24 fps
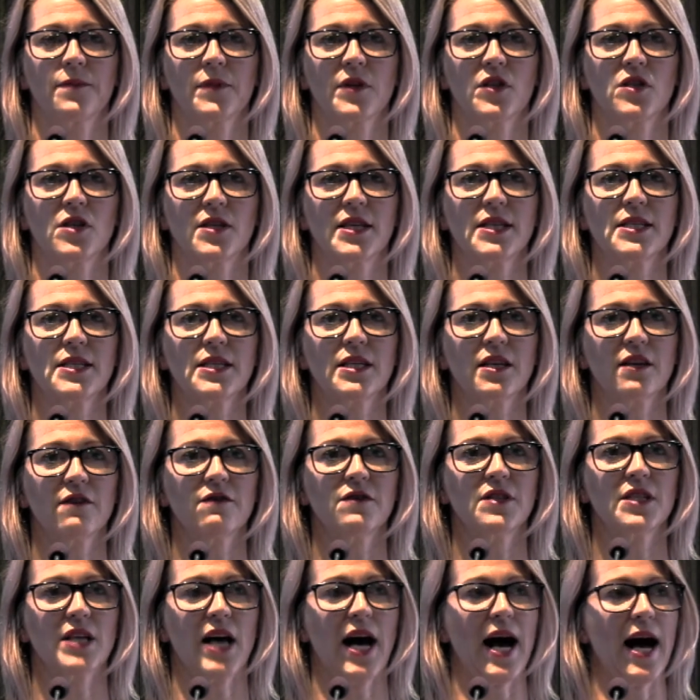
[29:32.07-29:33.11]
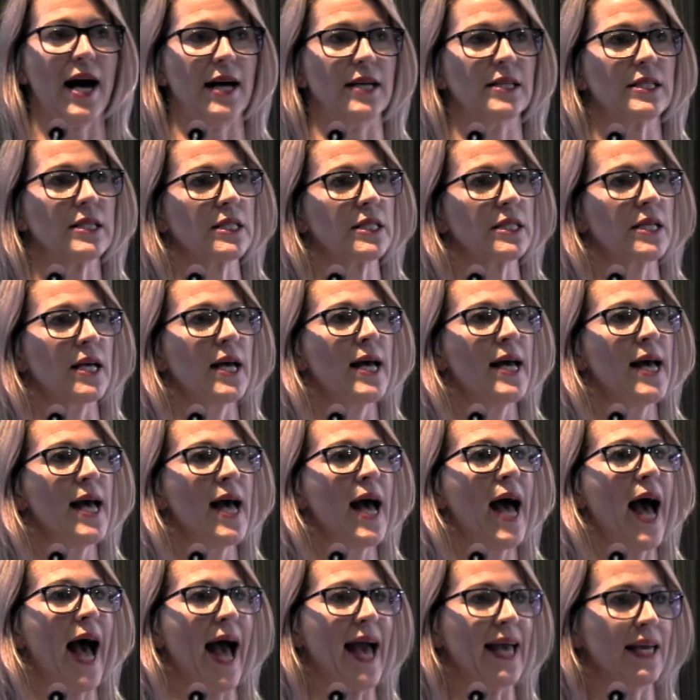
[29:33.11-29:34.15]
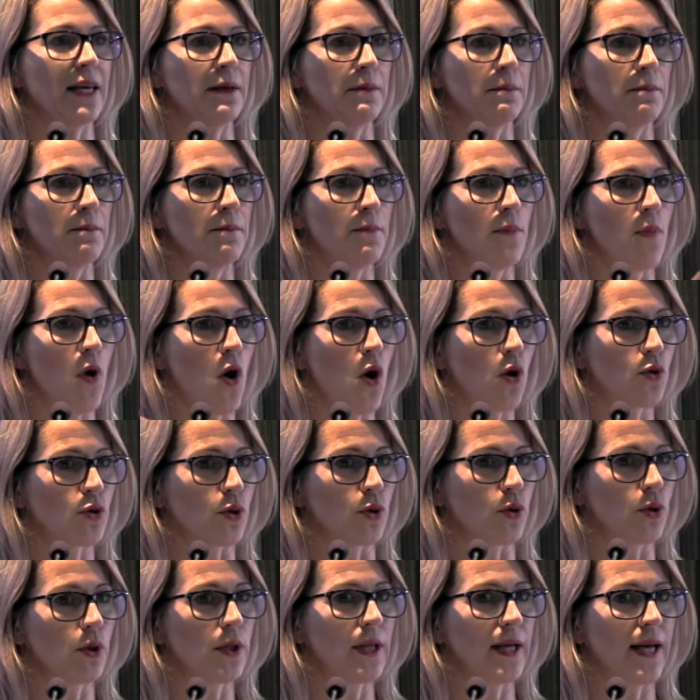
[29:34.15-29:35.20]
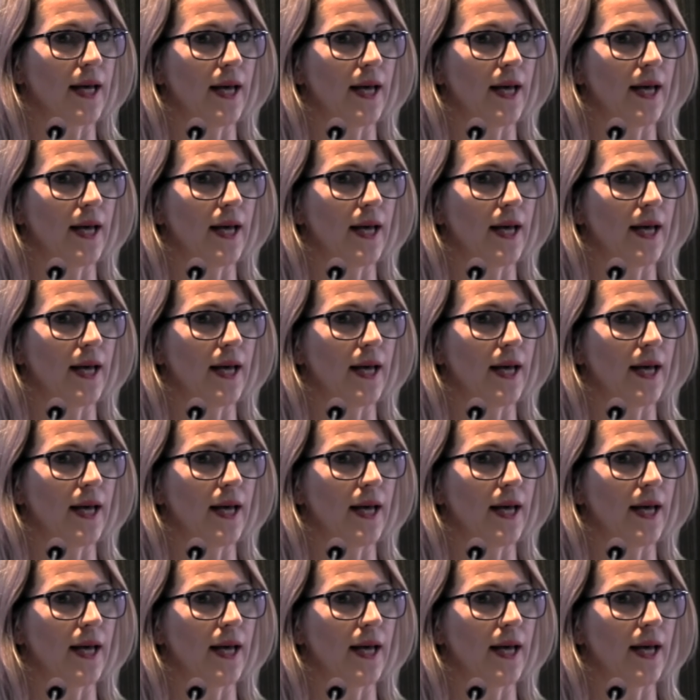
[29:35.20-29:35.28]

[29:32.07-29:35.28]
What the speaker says: So this gives us a model,